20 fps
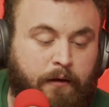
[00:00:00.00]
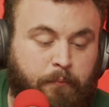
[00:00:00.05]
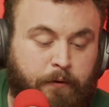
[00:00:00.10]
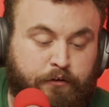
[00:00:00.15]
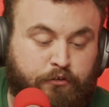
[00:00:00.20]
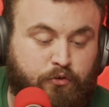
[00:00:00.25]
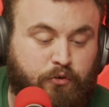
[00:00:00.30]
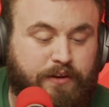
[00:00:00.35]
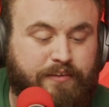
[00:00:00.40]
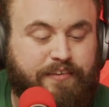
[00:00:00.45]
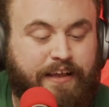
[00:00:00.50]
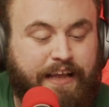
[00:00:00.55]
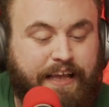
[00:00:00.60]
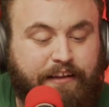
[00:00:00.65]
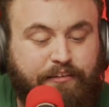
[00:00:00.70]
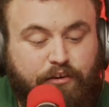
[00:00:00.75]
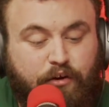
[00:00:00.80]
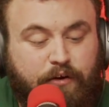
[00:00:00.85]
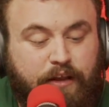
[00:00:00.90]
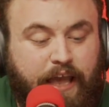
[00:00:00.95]
Julie's like,
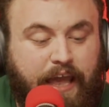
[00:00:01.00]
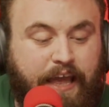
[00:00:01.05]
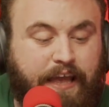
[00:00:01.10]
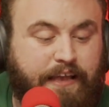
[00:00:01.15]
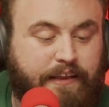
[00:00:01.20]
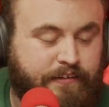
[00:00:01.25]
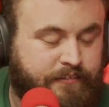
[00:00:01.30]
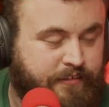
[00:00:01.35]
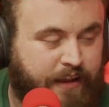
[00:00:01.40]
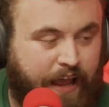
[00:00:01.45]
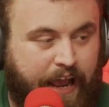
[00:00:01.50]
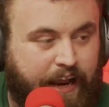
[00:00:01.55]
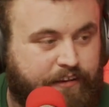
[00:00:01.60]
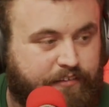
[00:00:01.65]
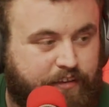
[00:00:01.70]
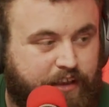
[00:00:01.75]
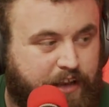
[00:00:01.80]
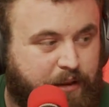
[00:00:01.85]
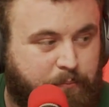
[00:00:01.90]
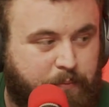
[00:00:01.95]
it's okay. Jack's
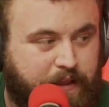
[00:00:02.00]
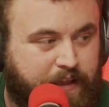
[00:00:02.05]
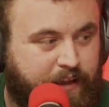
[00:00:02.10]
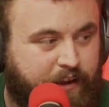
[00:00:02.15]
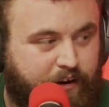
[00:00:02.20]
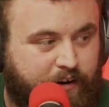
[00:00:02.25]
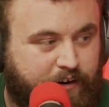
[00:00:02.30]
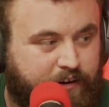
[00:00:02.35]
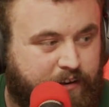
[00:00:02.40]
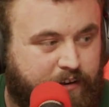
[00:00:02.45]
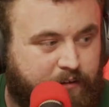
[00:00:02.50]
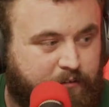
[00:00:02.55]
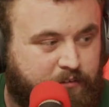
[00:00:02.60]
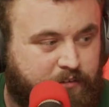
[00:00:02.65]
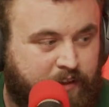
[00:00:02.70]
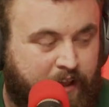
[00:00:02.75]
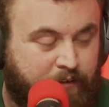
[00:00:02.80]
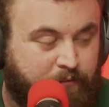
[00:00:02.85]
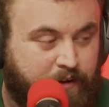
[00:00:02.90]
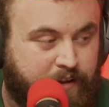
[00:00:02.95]
gonna be here to
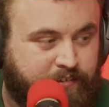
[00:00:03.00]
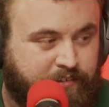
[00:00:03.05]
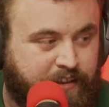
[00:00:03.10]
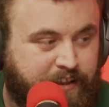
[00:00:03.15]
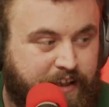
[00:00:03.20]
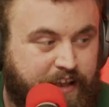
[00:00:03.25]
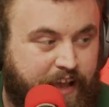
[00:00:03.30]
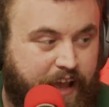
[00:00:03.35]
save us,